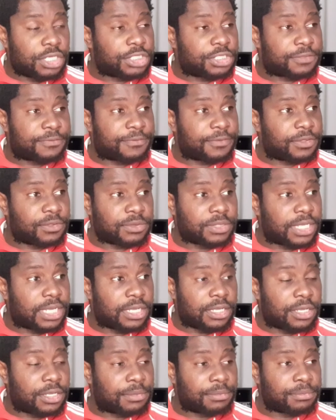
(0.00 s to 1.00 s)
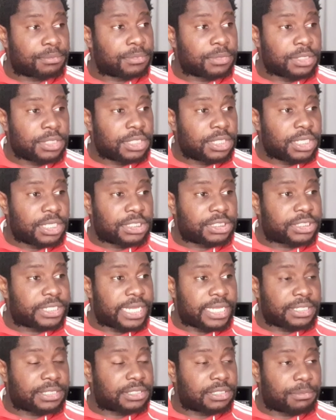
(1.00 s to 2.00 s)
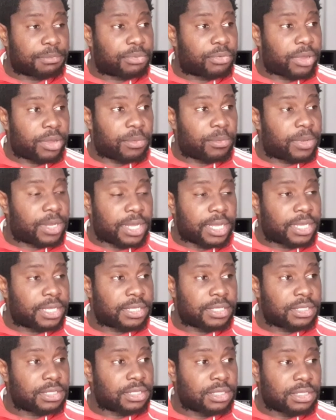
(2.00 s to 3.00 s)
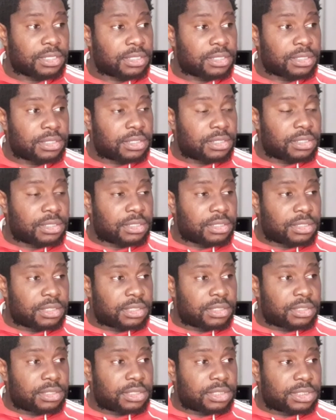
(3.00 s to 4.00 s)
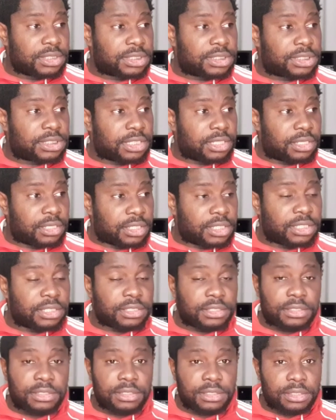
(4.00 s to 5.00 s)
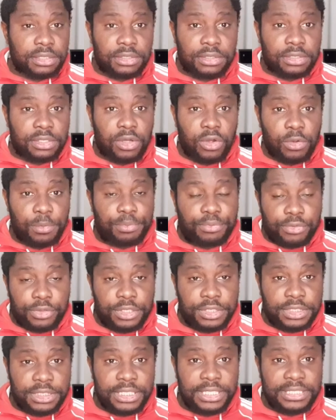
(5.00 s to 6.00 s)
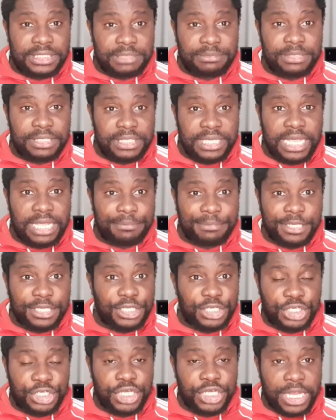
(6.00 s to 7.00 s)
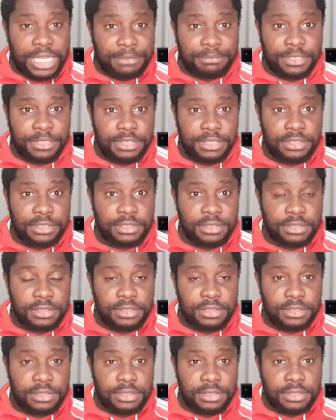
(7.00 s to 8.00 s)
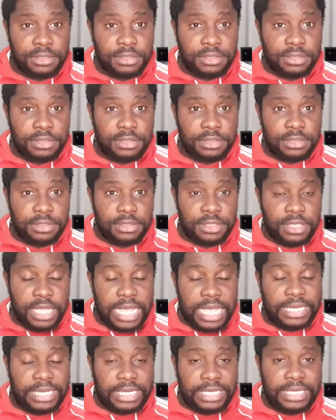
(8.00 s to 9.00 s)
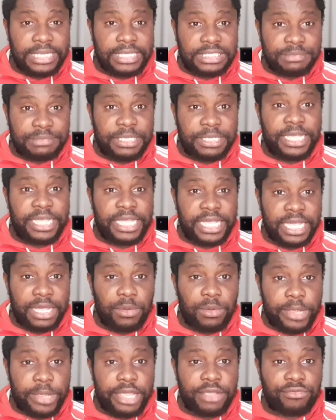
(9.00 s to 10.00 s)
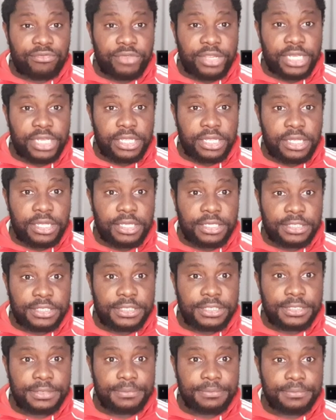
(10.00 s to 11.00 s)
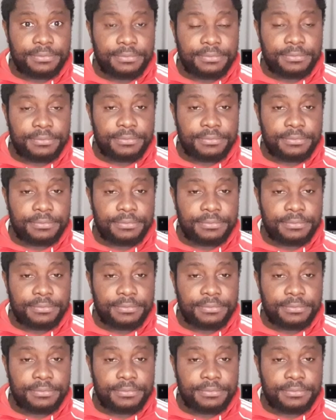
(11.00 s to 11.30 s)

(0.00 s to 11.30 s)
just feel that it's getting to the point where certain culprits need to be named and shamed, and they need to be hit where it really hurts.